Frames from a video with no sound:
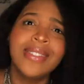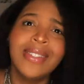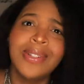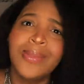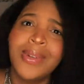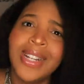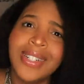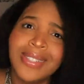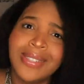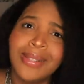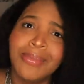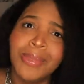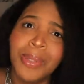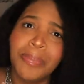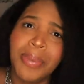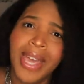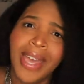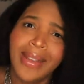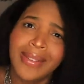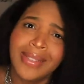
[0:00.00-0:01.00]
gonna watch them. The
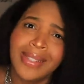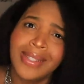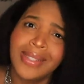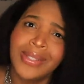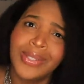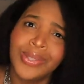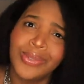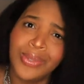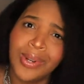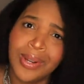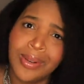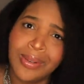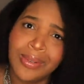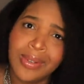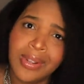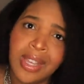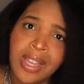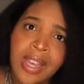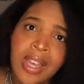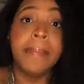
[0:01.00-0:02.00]
pact is
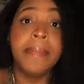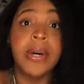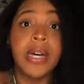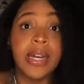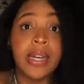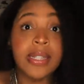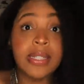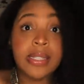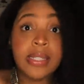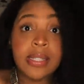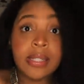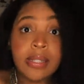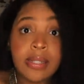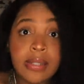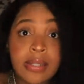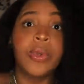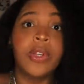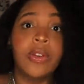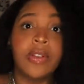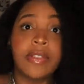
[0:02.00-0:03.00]
strong, but
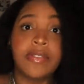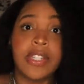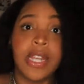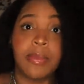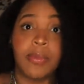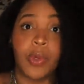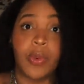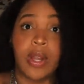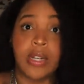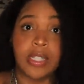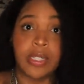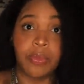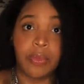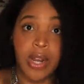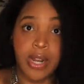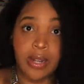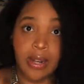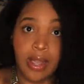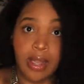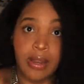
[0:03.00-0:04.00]
we don't have time to watch them
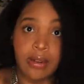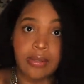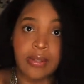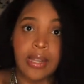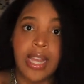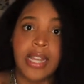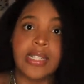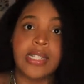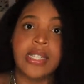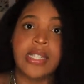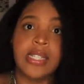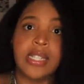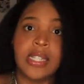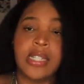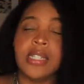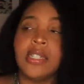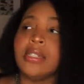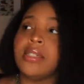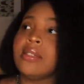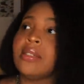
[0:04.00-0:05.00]
right now and
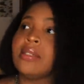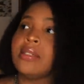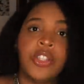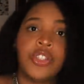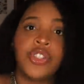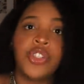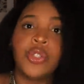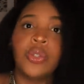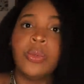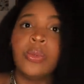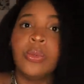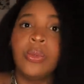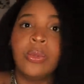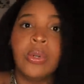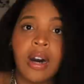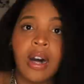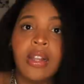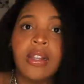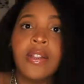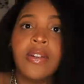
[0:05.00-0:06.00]
still do
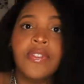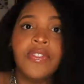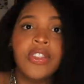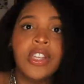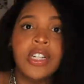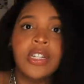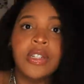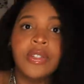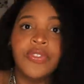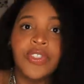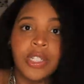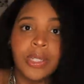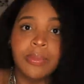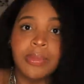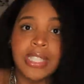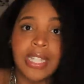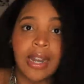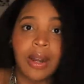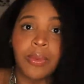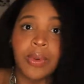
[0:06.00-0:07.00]
all of the
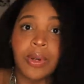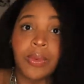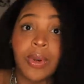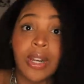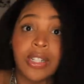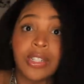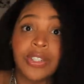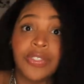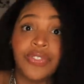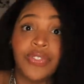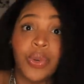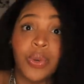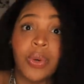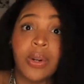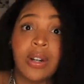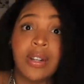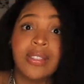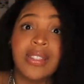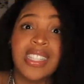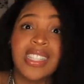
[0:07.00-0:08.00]
films that I wanna watch
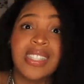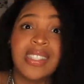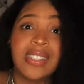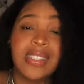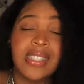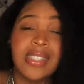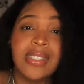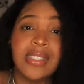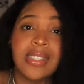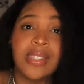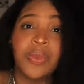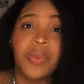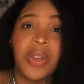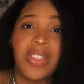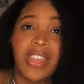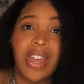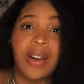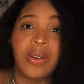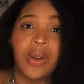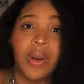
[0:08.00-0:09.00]
for this season
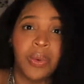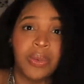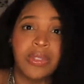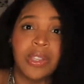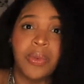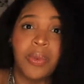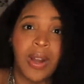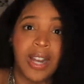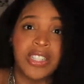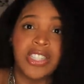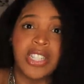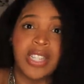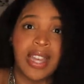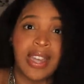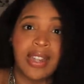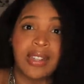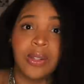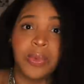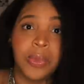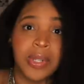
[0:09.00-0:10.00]
without only watching
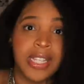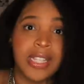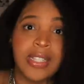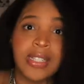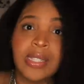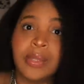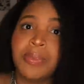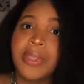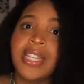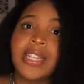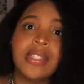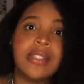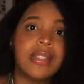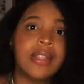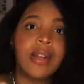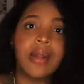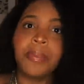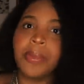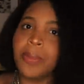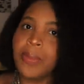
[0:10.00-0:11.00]
Halloweens, because
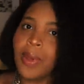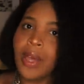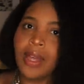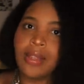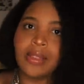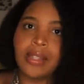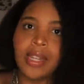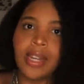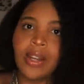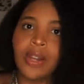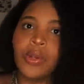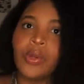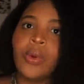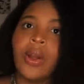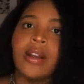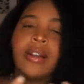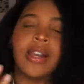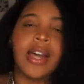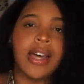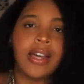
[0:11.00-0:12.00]
there are people out there who
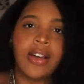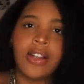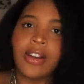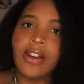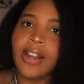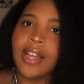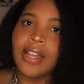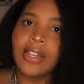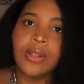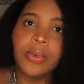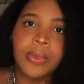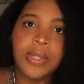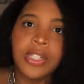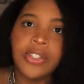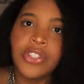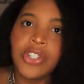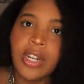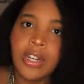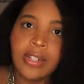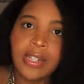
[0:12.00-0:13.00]
are not on our
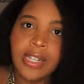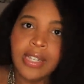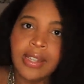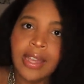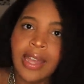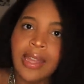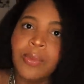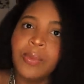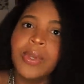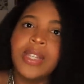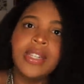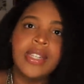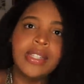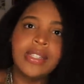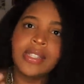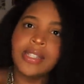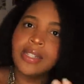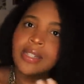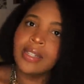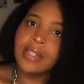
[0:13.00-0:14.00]
Halloween journey and we
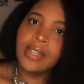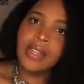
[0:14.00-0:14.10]
need to